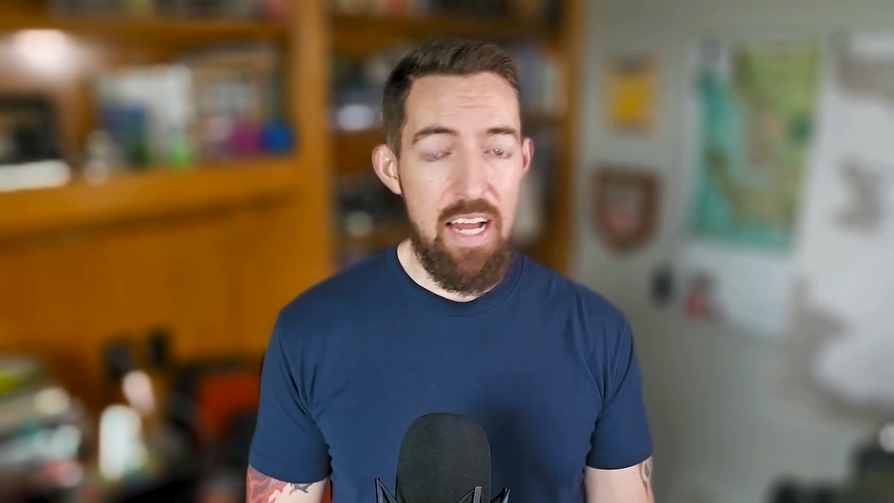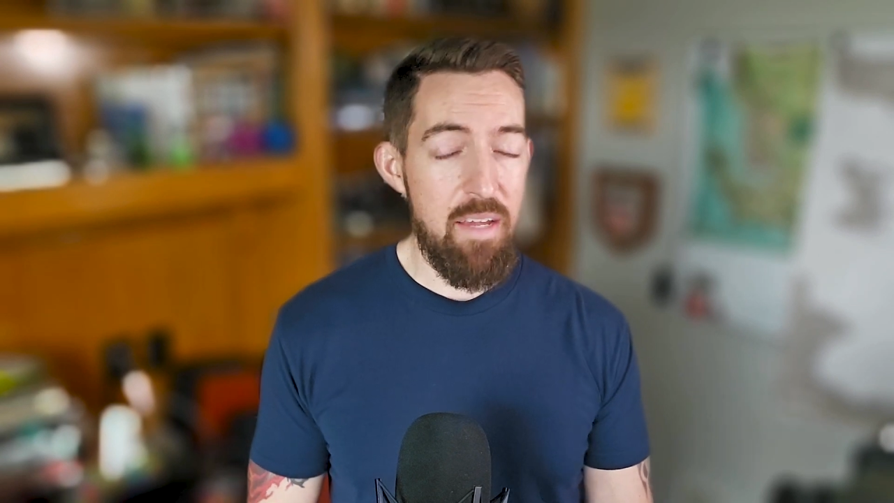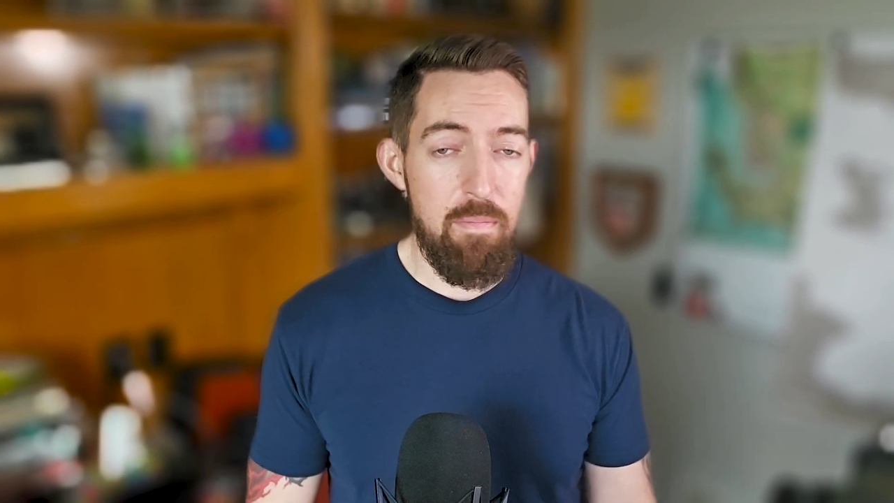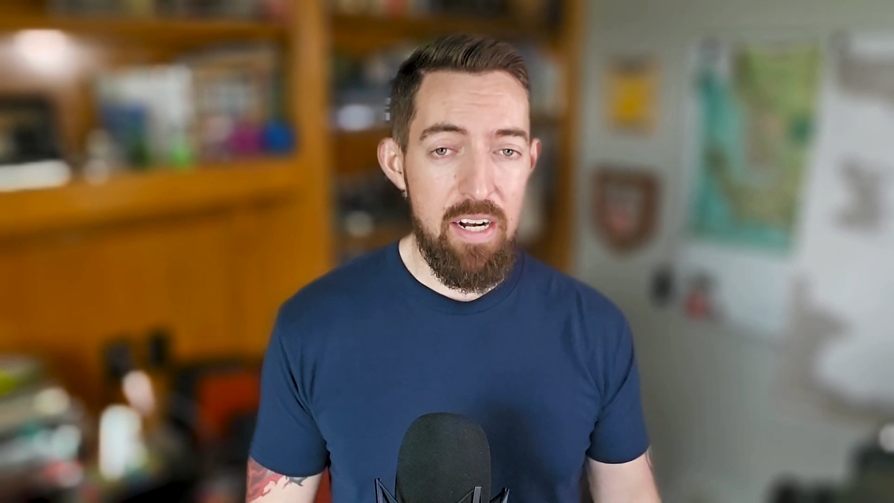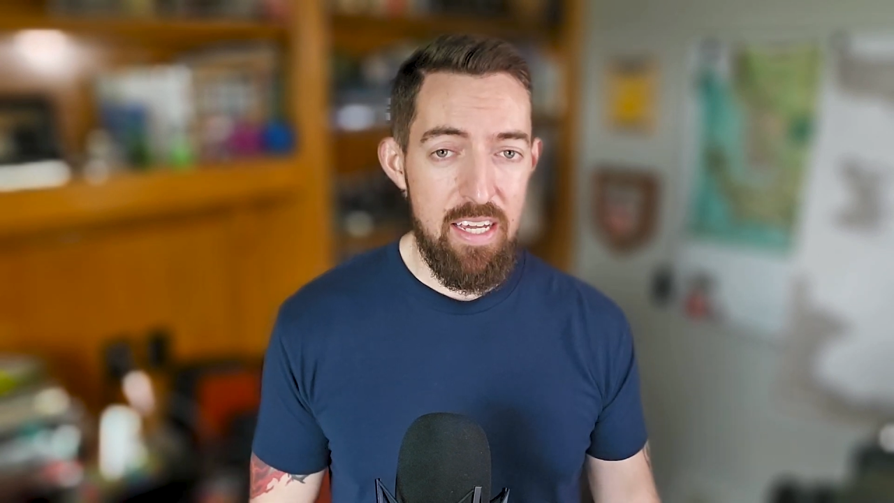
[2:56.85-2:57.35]

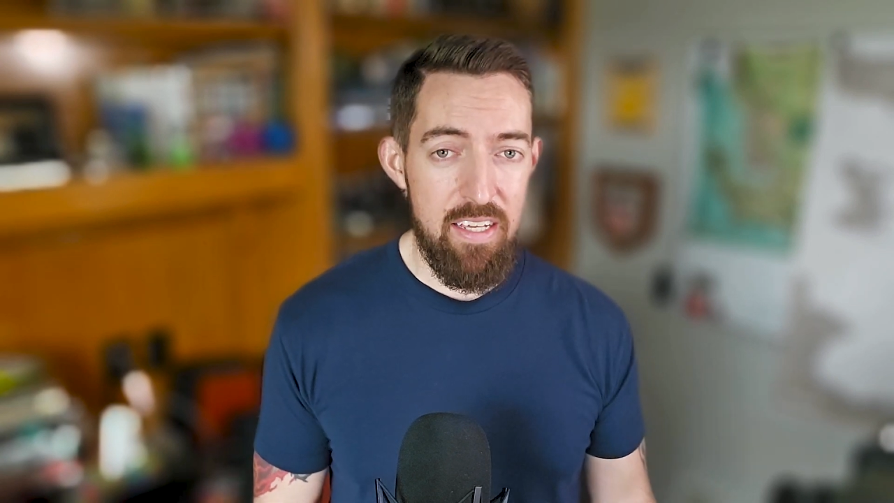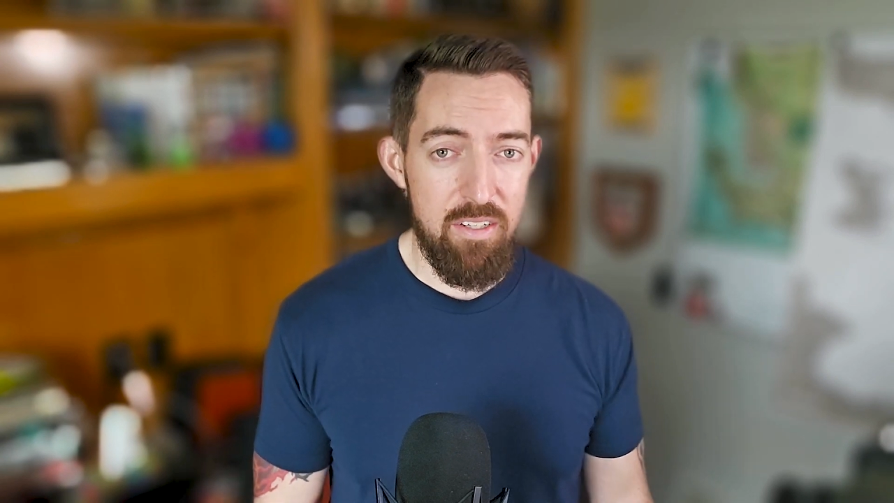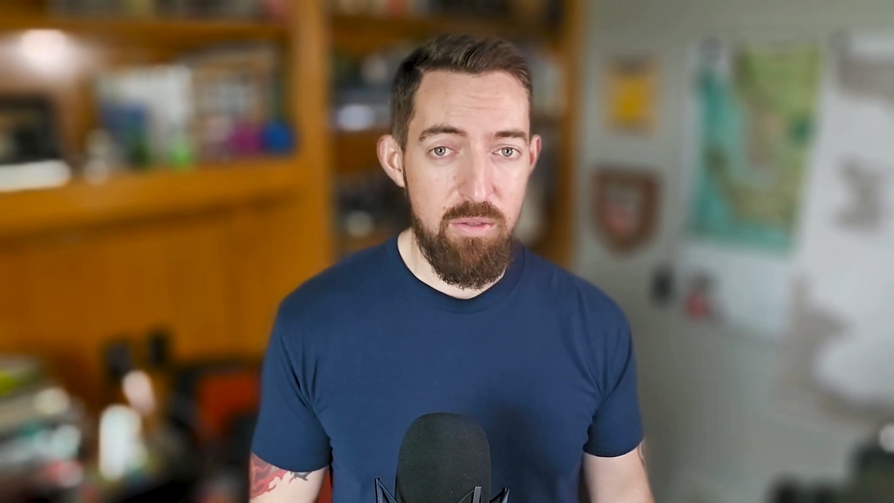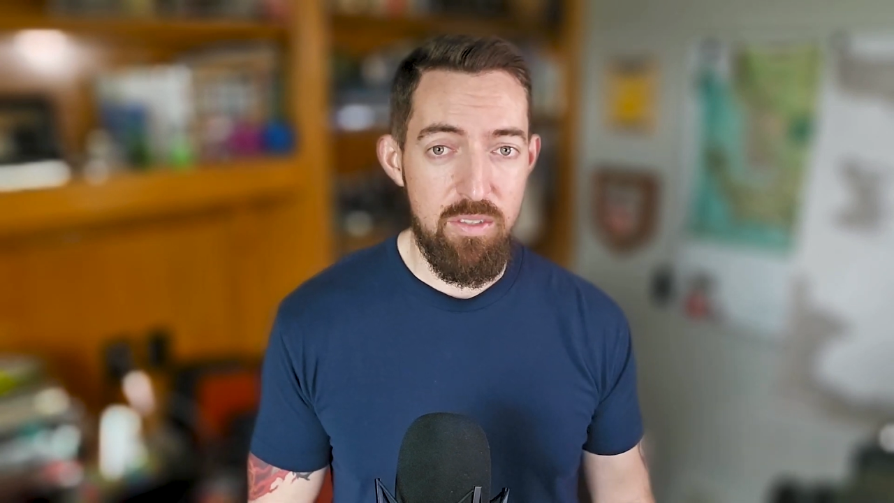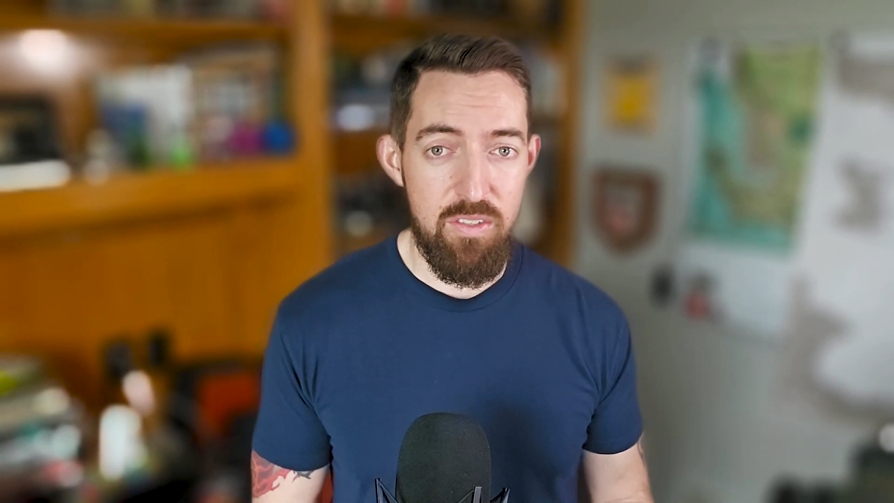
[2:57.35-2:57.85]
anybody
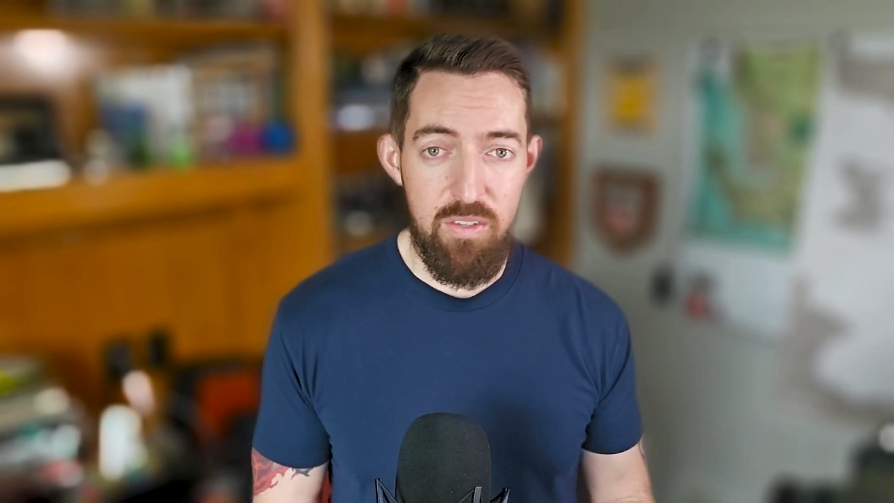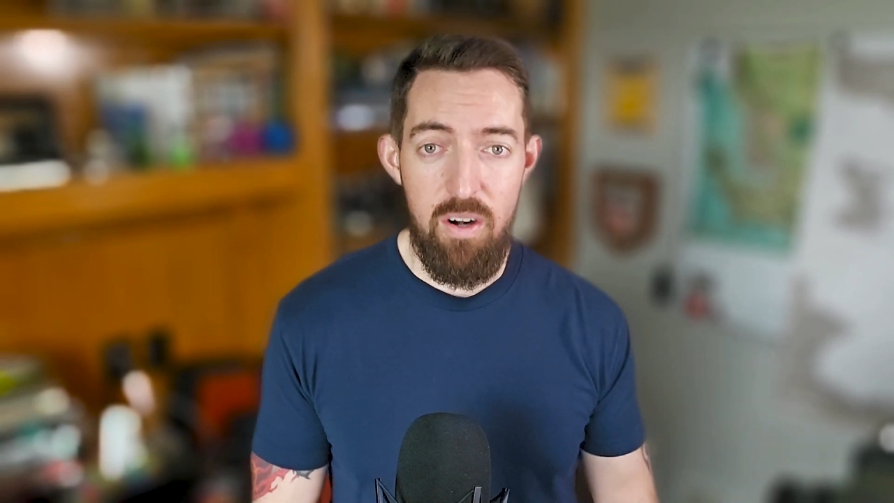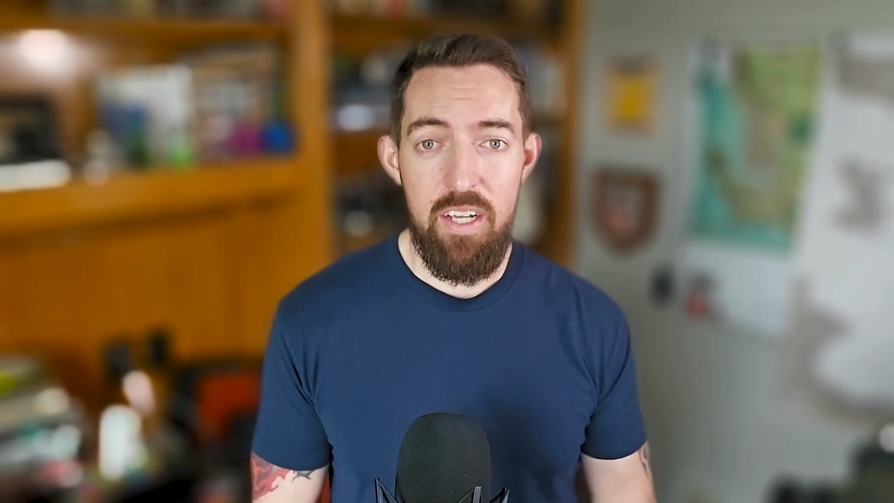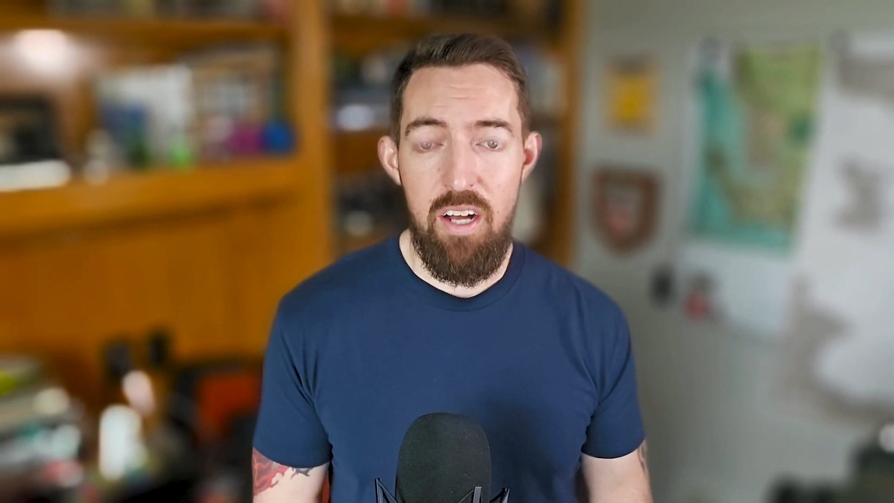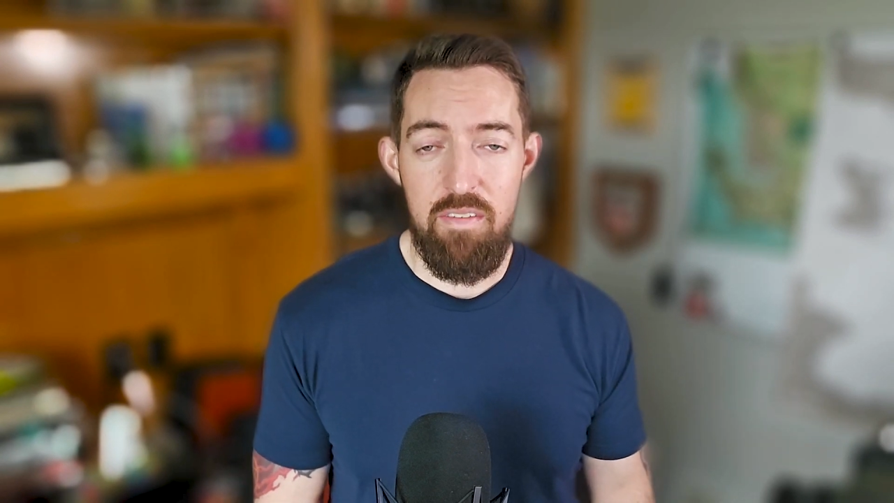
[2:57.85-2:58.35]
who is
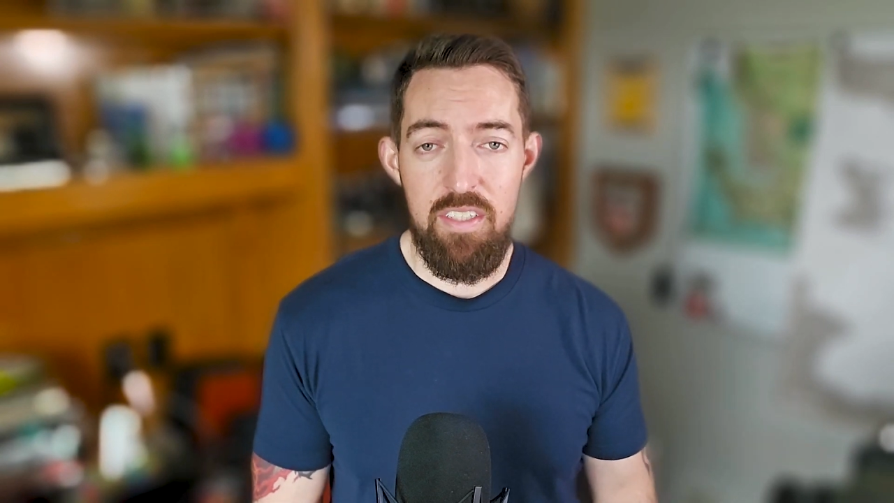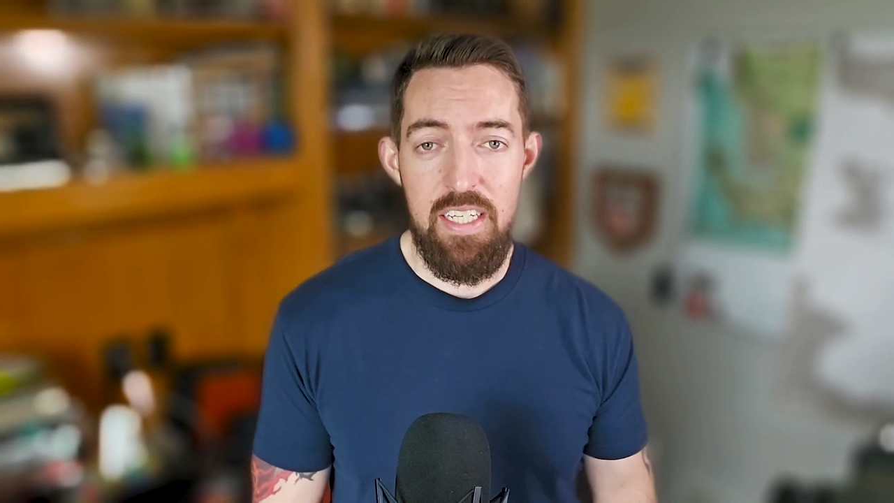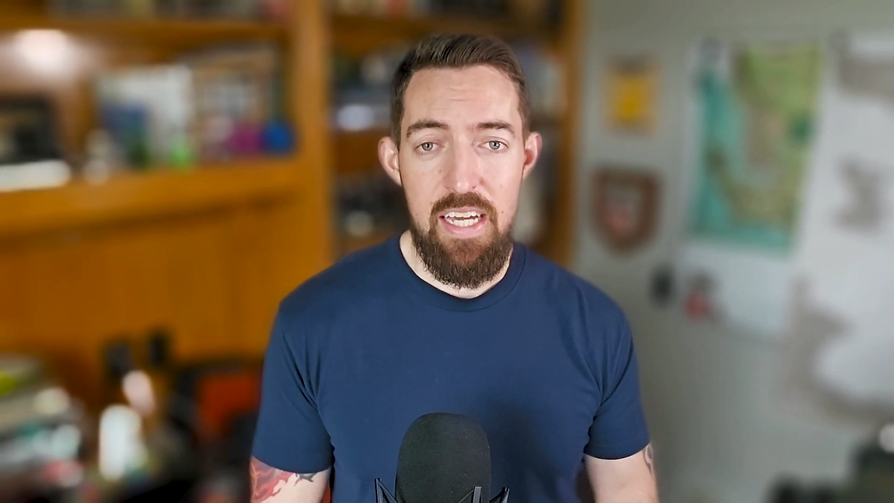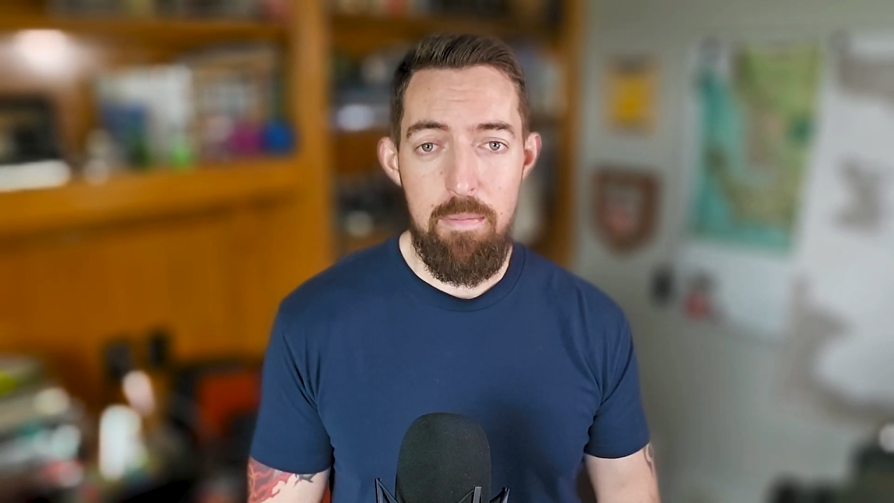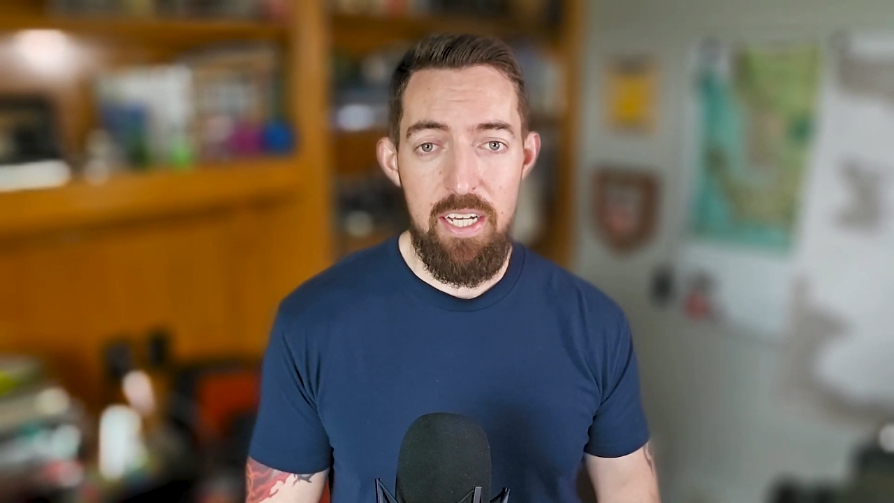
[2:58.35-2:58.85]
starting off
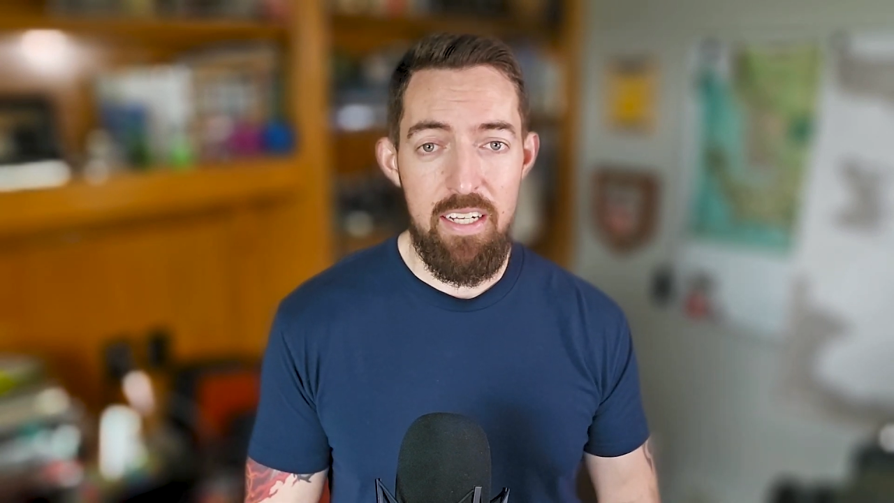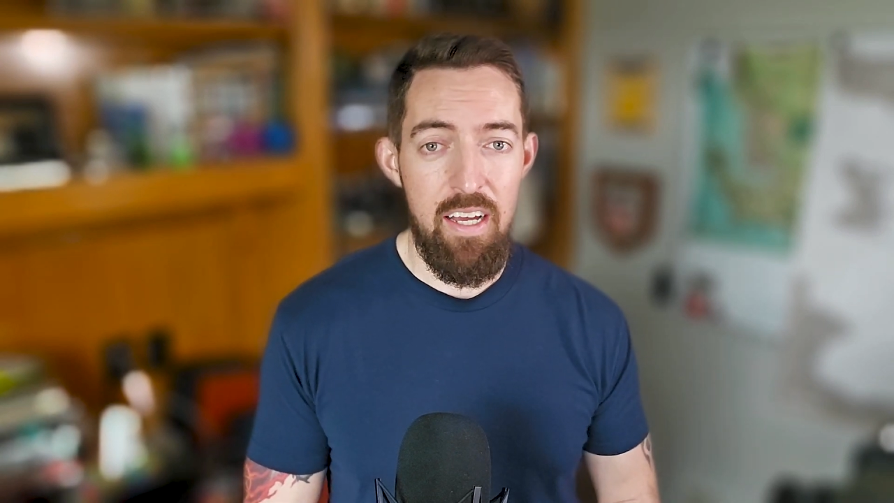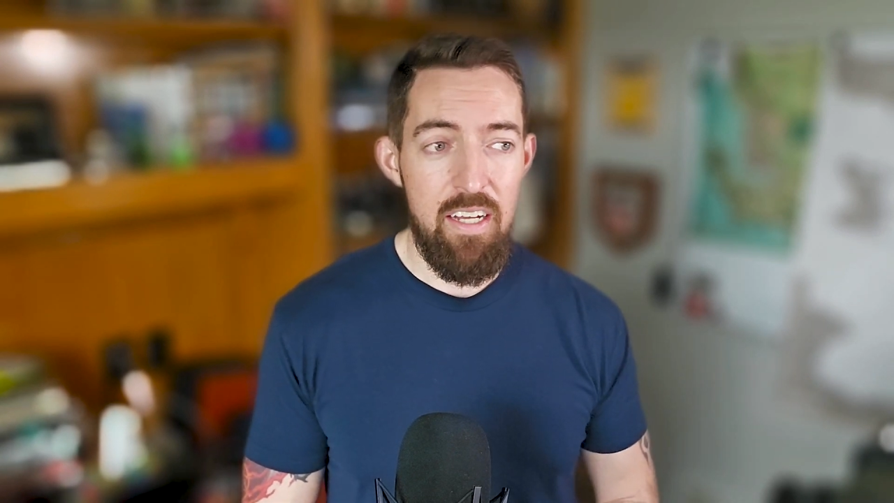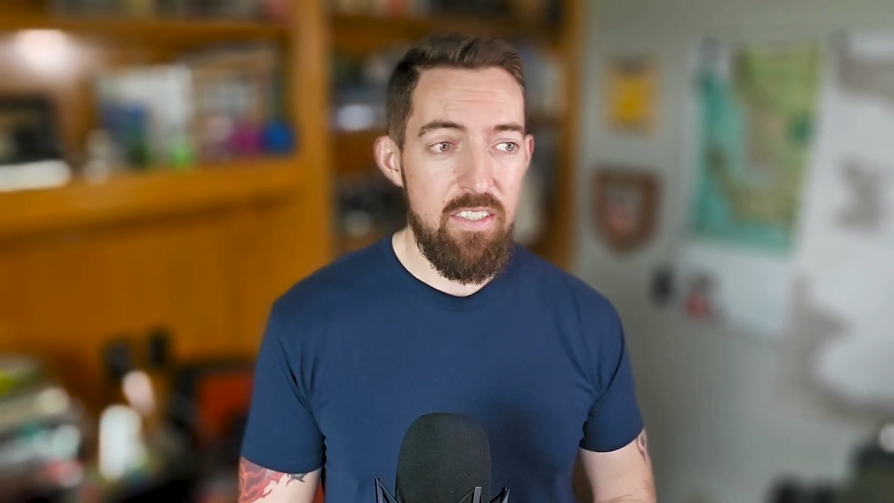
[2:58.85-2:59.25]
DMing